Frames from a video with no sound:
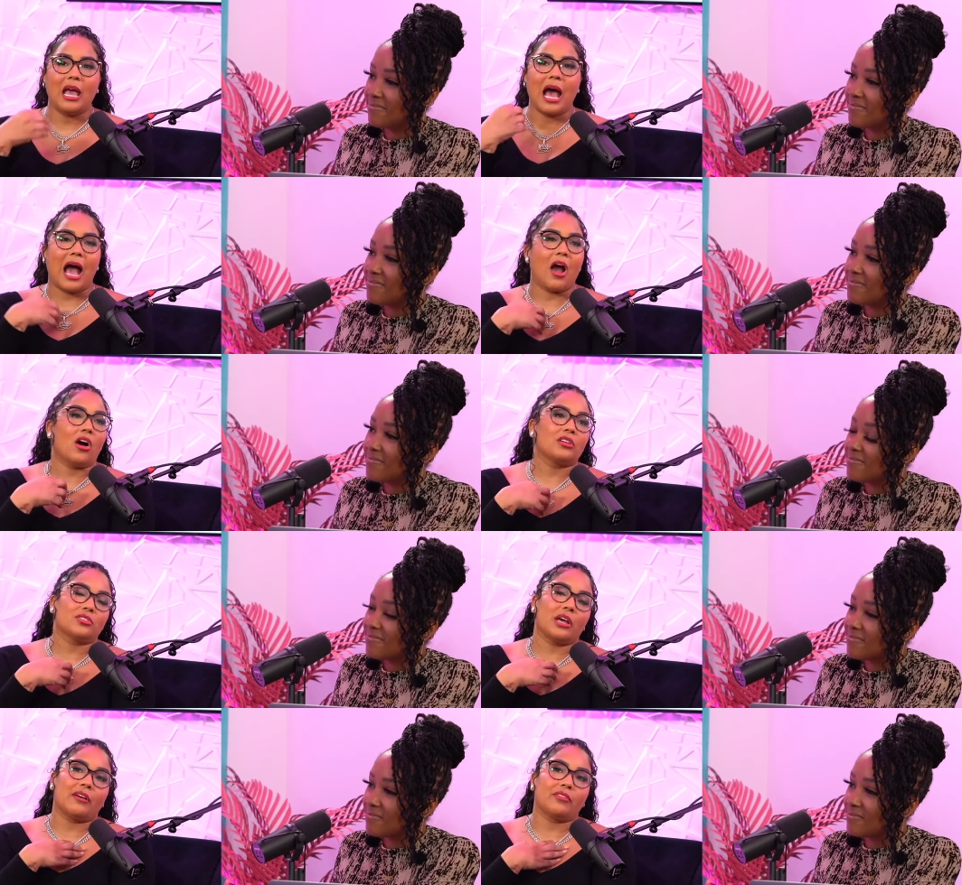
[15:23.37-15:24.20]
Speaker 1: I
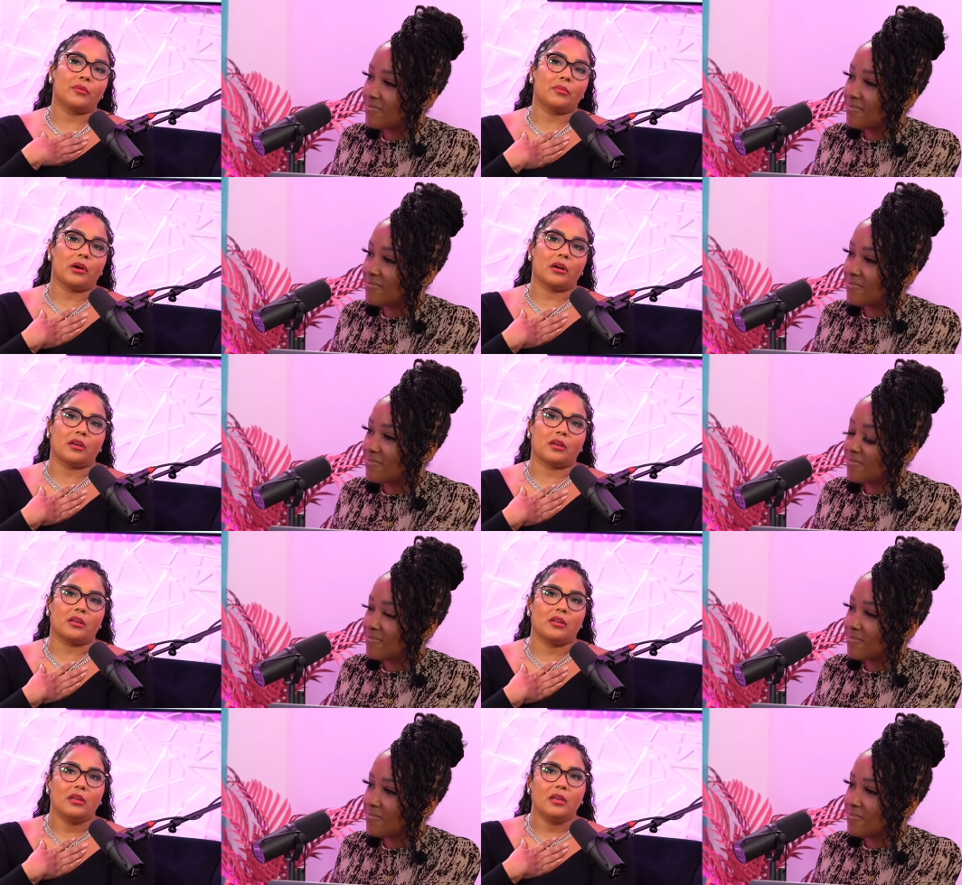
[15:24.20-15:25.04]
also have a
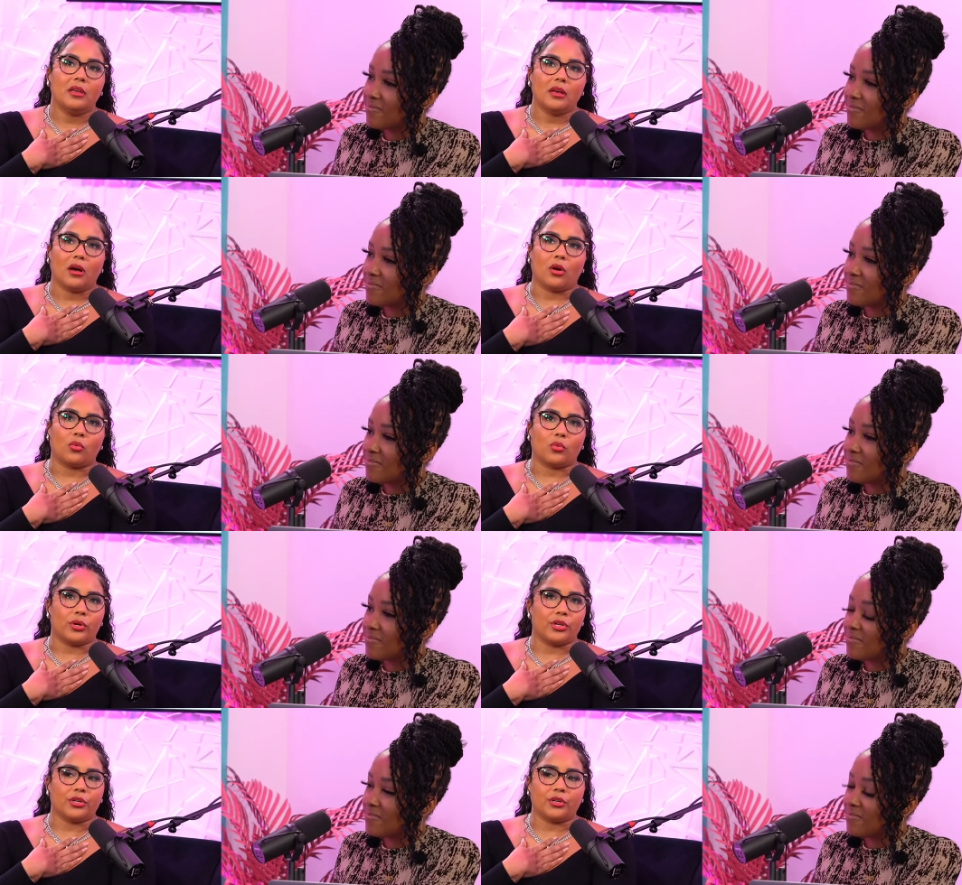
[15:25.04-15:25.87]
a, a
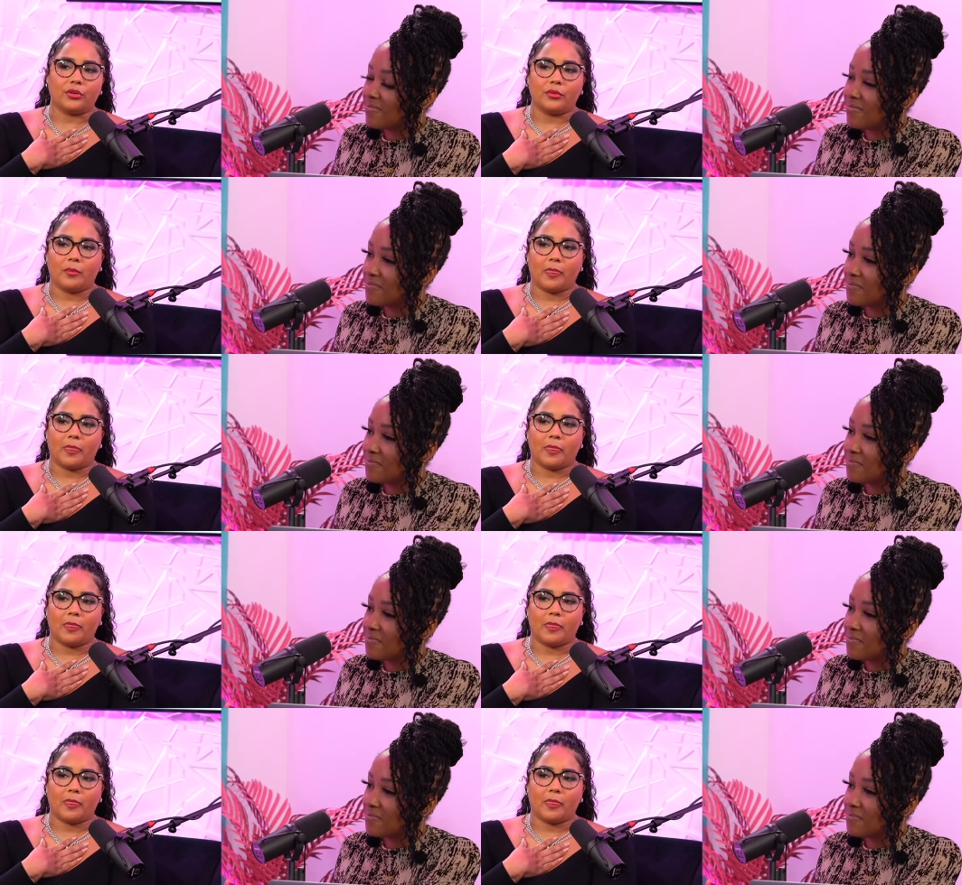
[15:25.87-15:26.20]
real